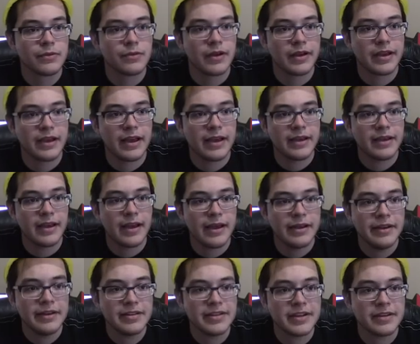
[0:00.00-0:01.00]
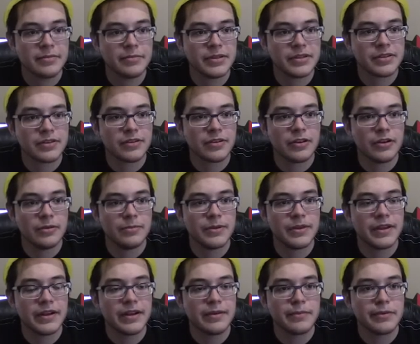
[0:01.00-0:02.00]
Like, I, can, I need to take a bit slow, but
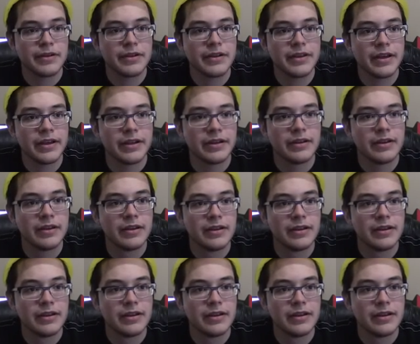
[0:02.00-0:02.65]
then I'm gonna get